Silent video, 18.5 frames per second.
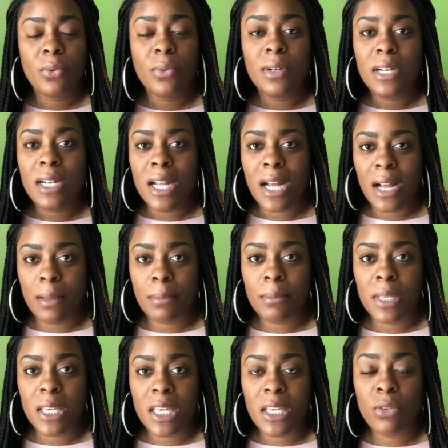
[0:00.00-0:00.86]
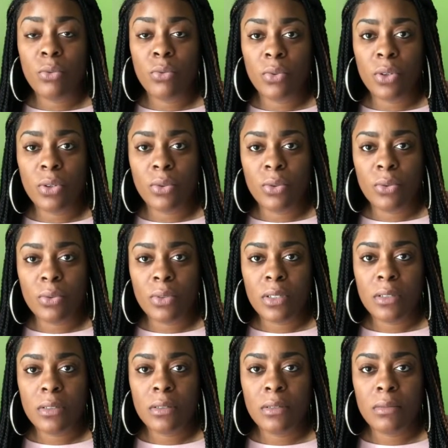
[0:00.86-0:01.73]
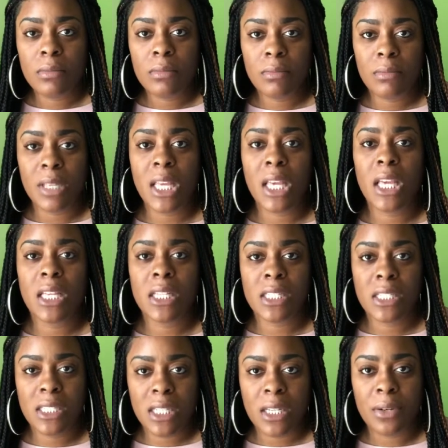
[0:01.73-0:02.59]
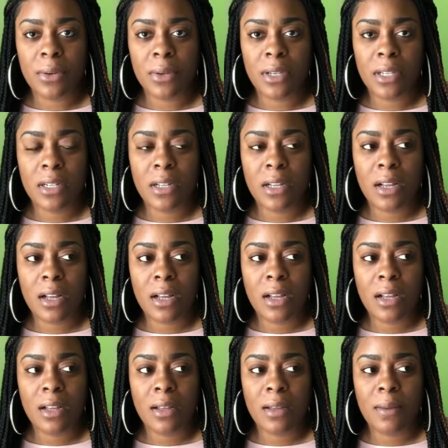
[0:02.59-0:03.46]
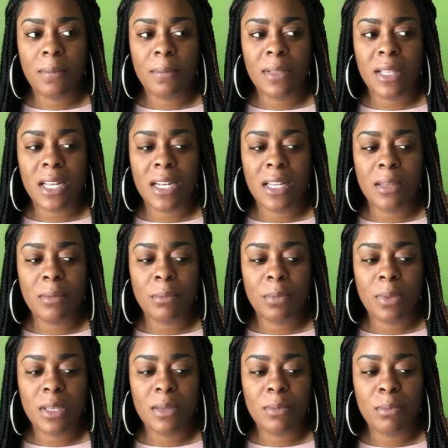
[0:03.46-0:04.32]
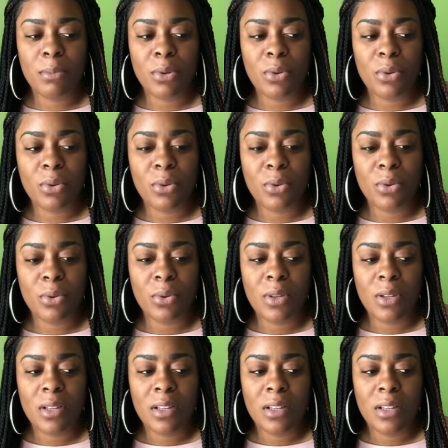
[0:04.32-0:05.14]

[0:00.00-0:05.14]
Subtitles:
not being rude, being considerate, letting people